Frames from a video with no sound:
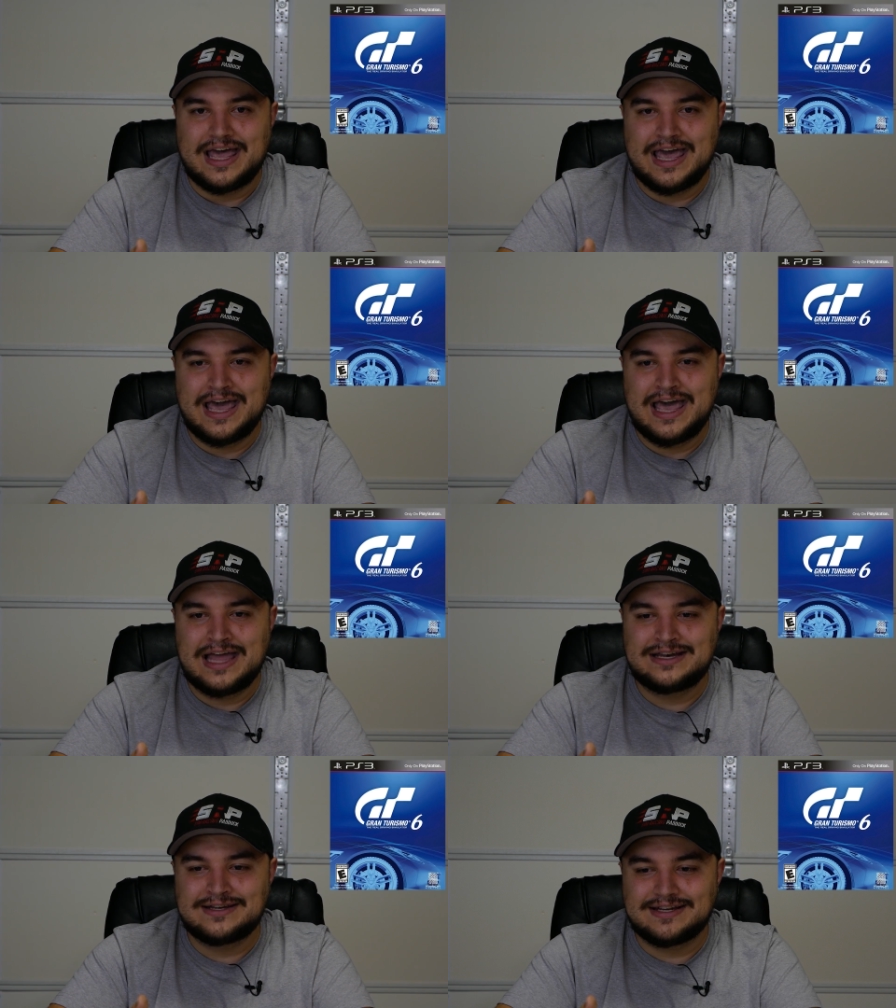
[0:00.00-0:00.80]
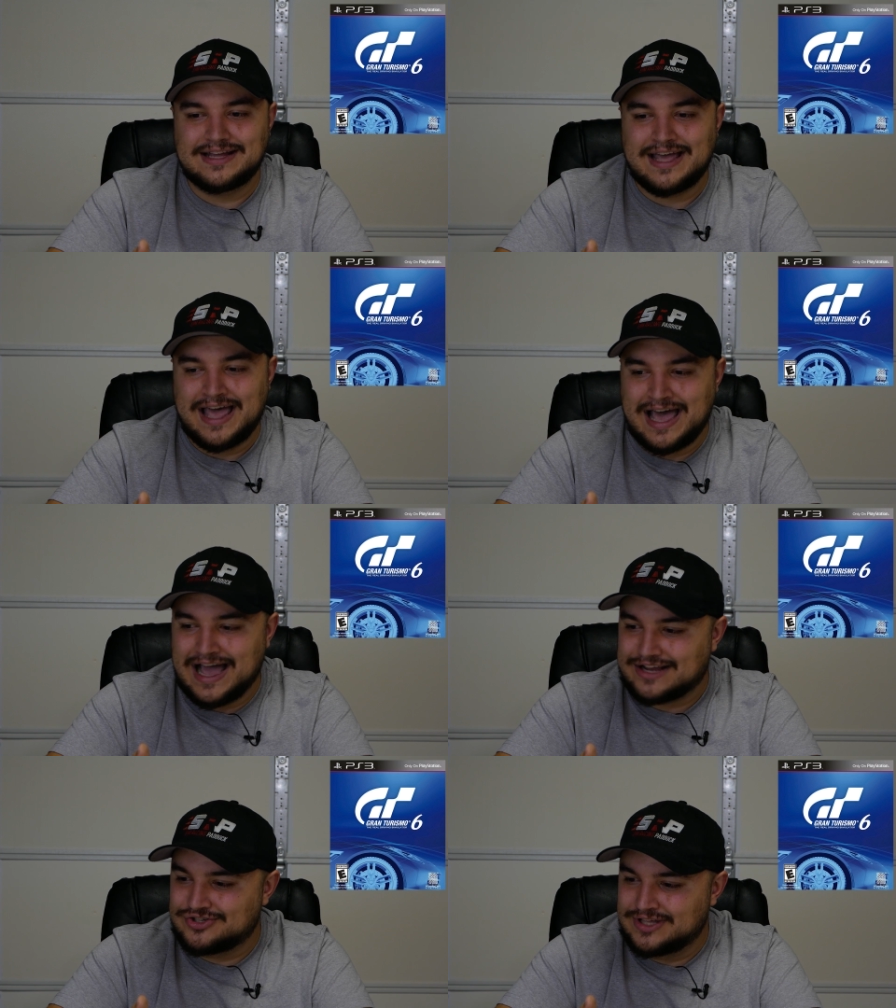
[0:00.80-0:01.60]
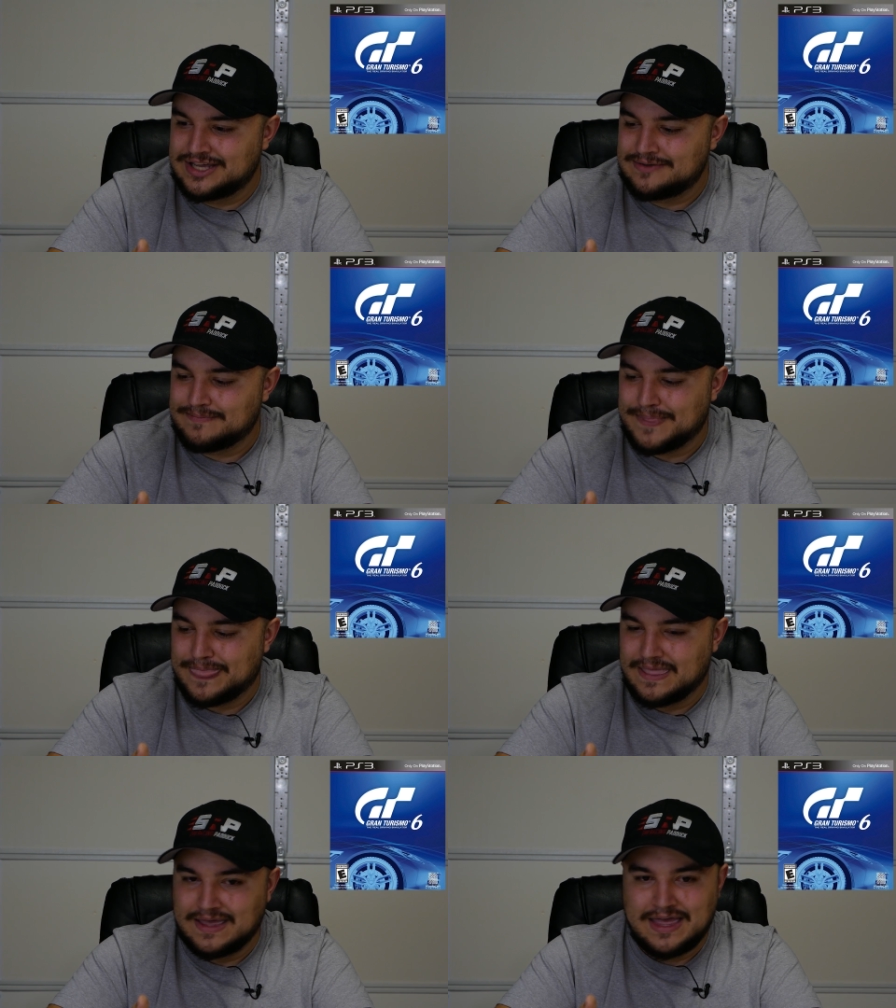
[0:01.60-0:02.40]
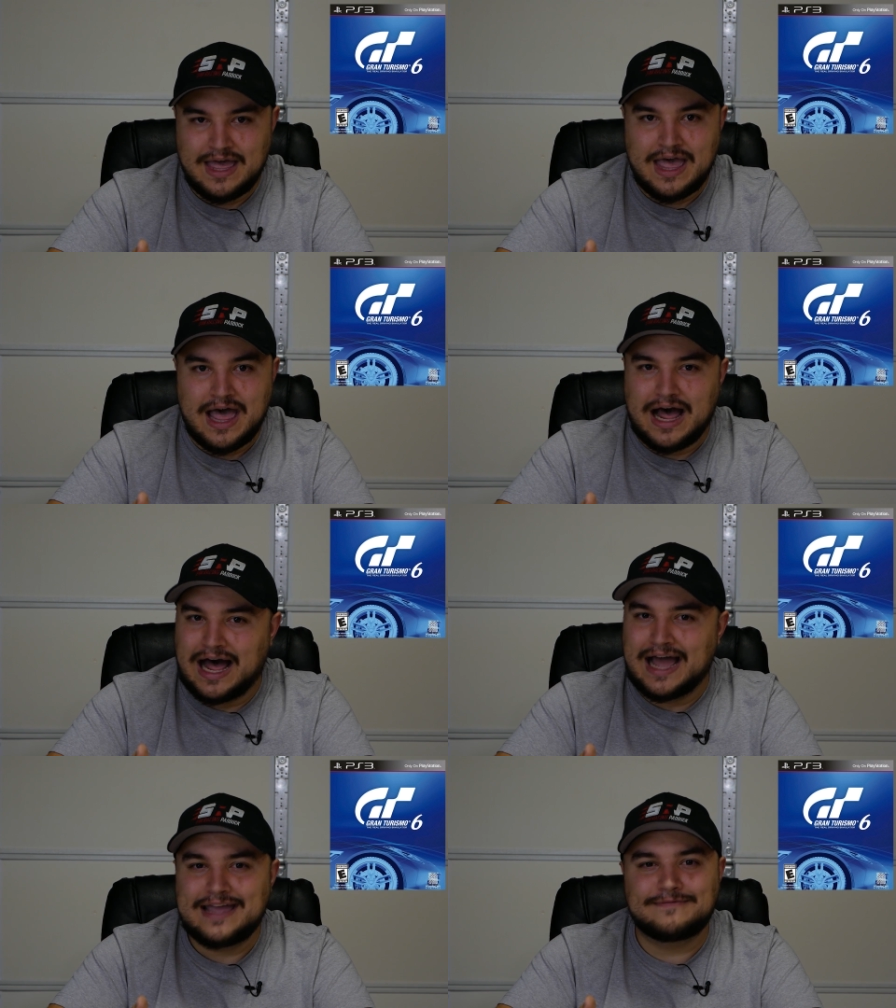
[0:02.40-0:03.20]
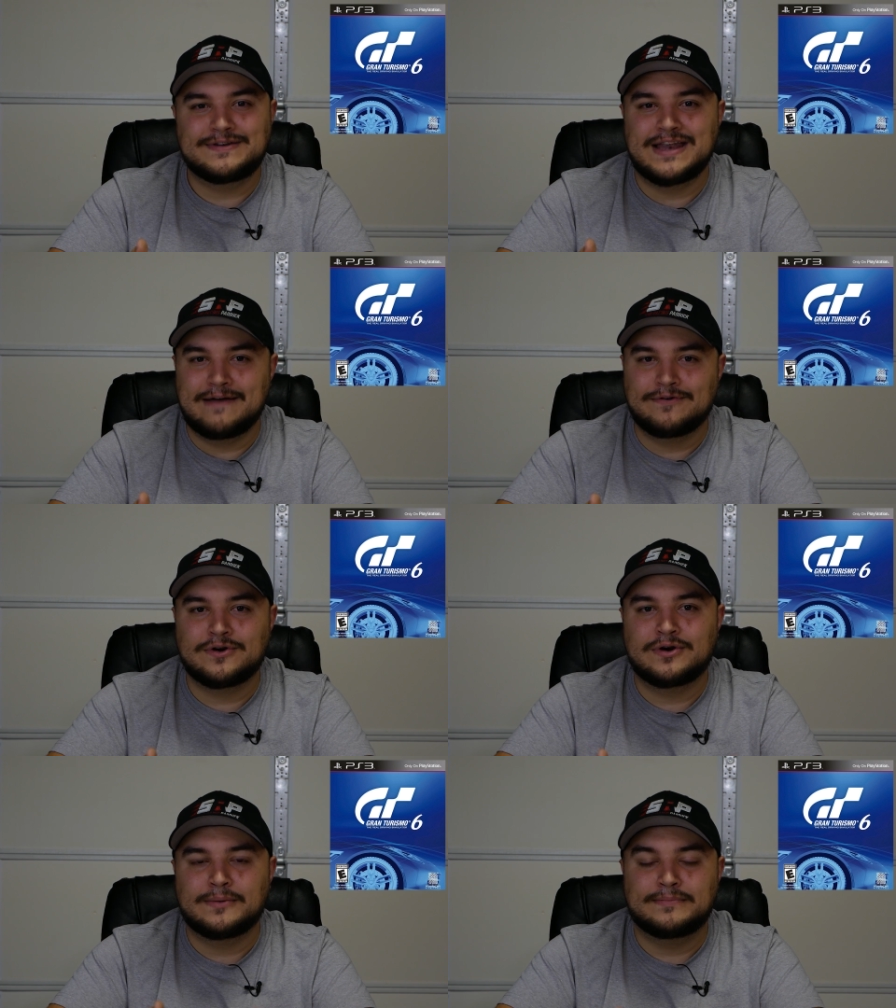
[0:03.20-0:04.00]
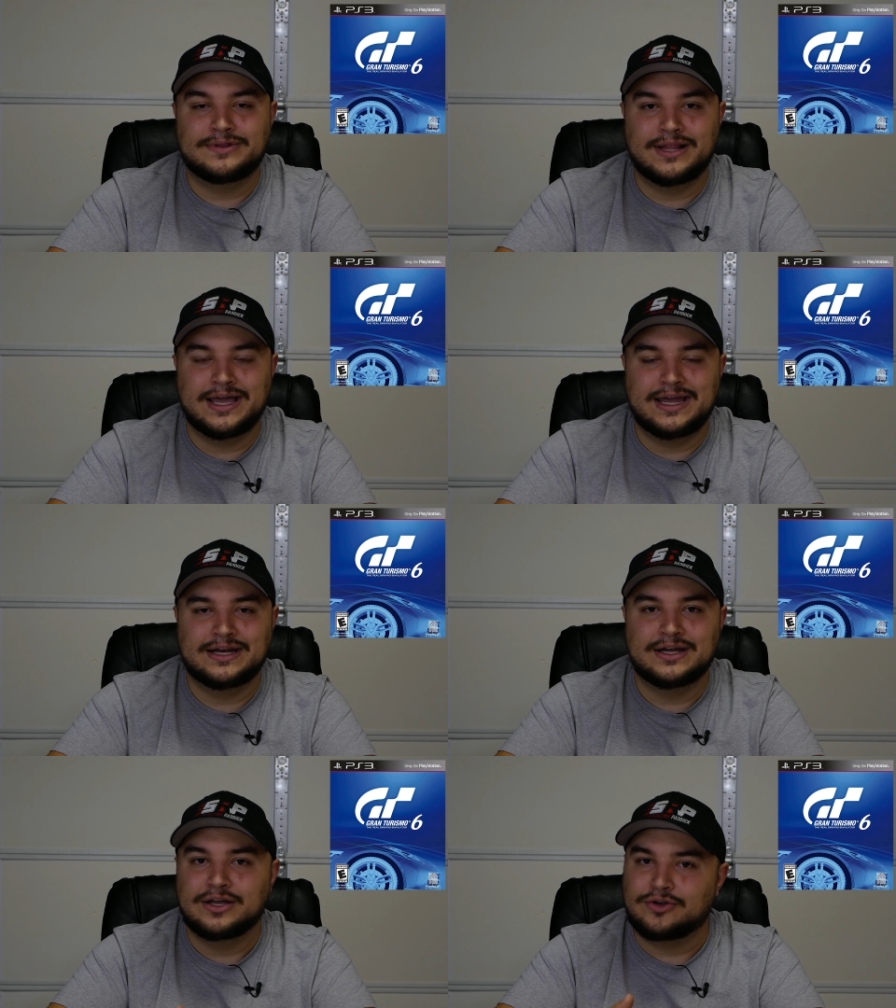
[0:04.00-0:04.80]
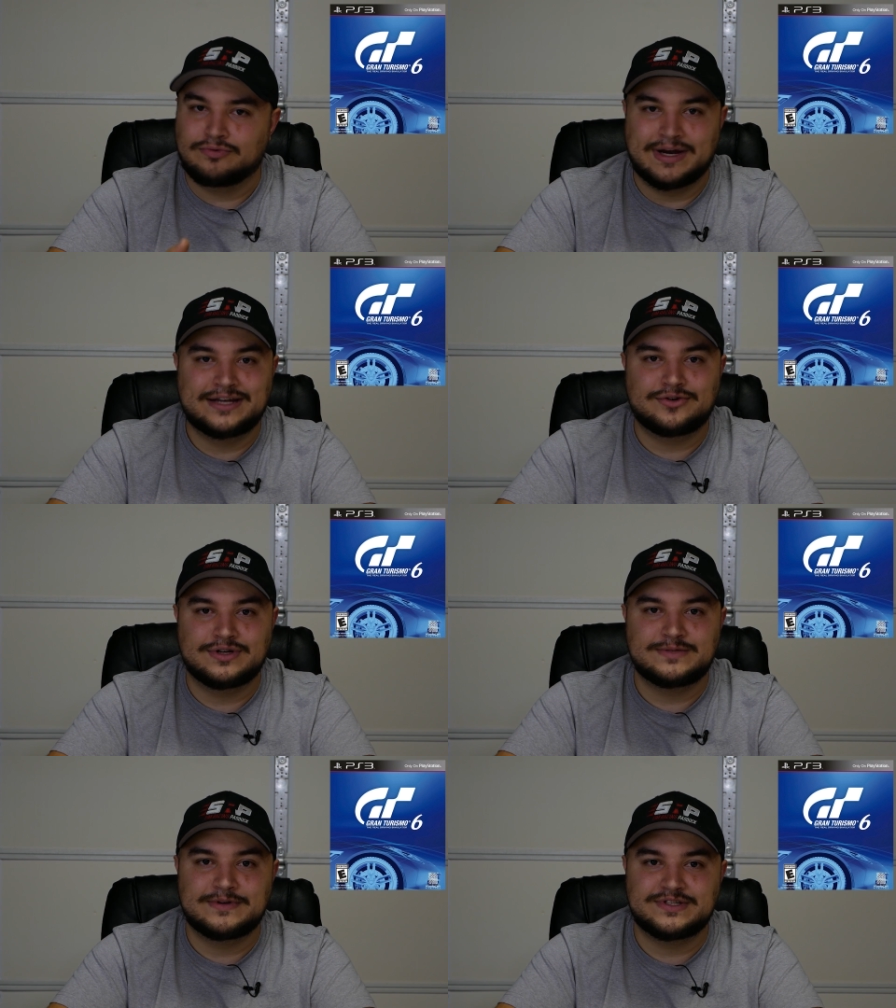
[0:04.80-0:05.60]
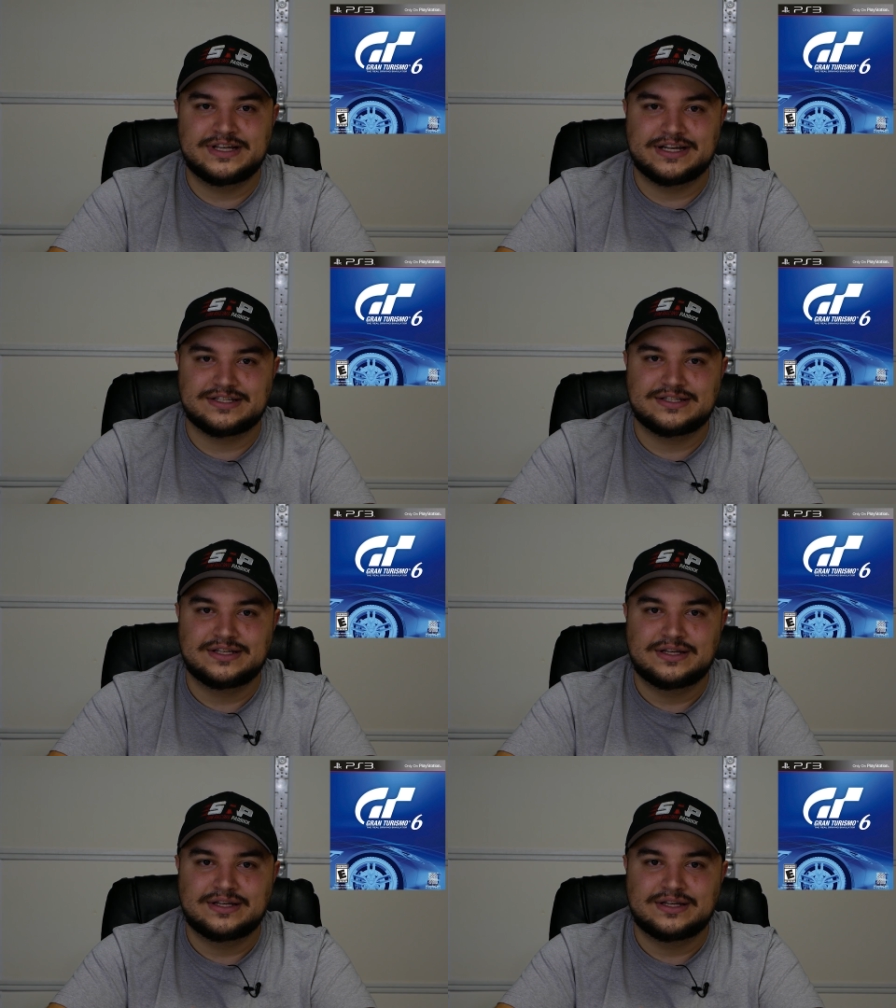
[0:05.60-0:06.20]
And actually, I have never played Gran Turismo six.